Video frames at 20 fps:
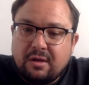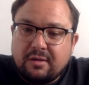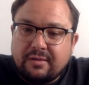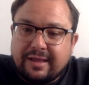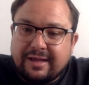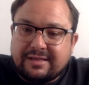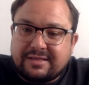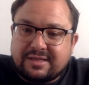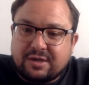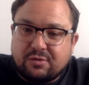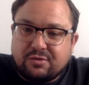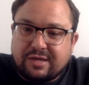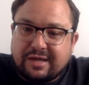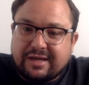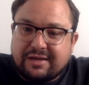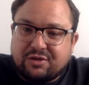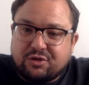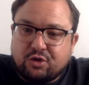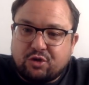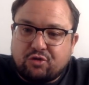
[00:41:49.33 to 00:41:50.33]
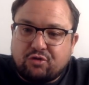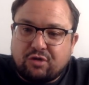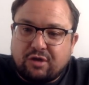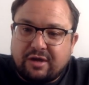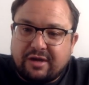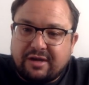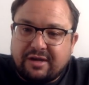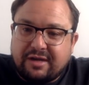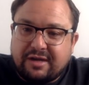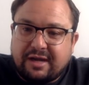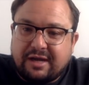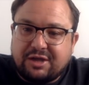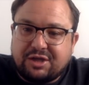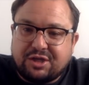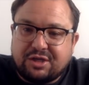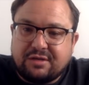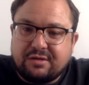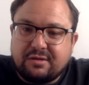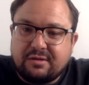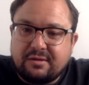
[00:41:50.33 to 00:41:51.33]
that gives you an
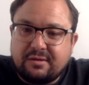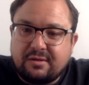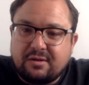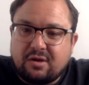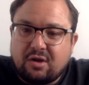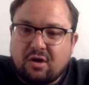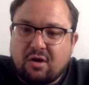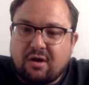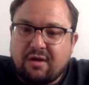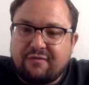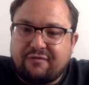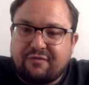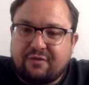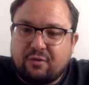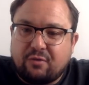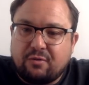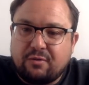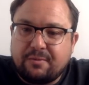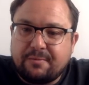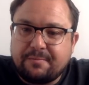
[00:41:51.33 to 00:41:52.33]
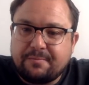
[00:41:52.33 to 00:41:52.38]
indication. Ifill.